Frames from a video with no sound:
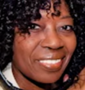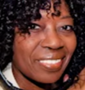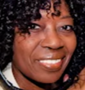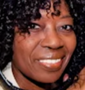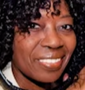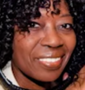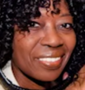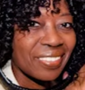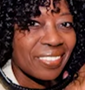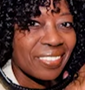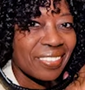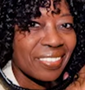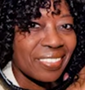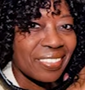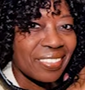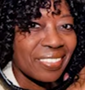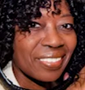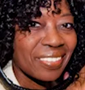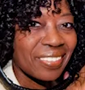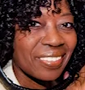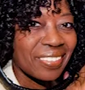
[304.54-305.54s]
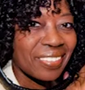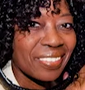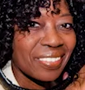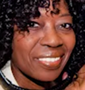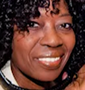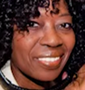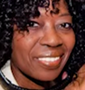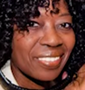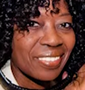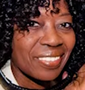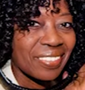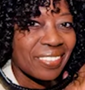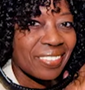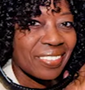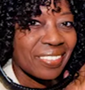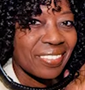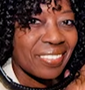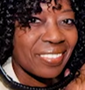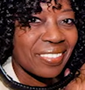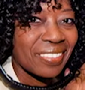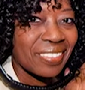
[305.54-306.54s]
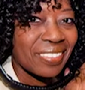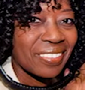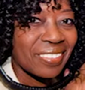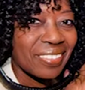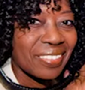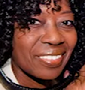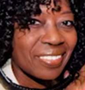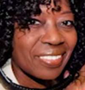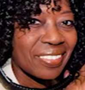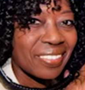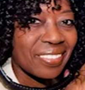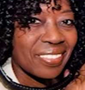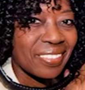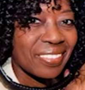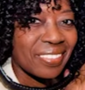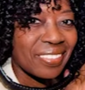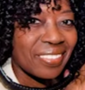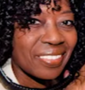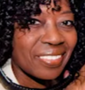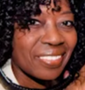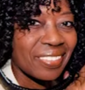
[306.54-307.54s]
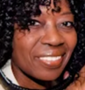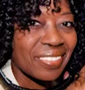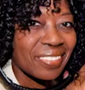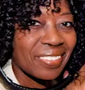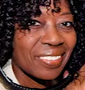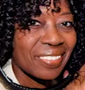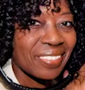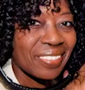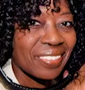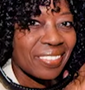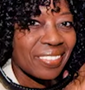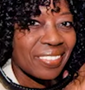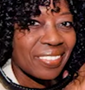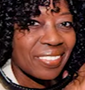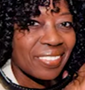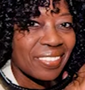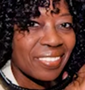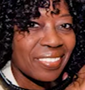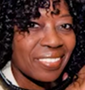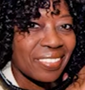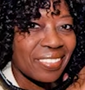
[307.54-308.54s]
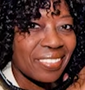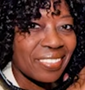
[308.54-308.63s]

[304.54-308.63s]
No words are spoken by the person on screen.